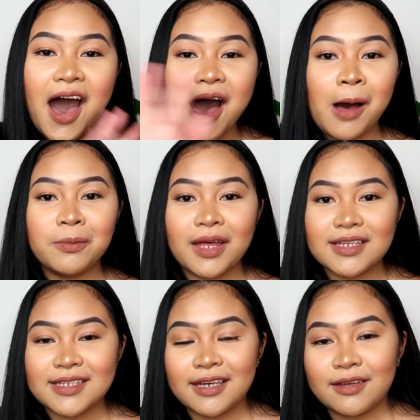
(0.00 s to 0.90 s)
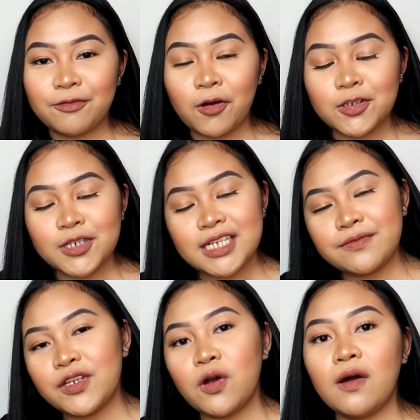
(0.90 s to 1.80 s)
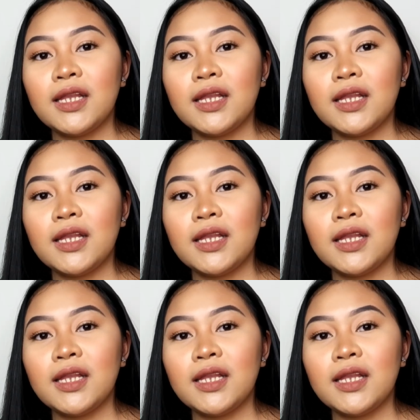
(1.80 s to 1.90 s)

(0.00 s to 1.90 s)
that's it for today's video.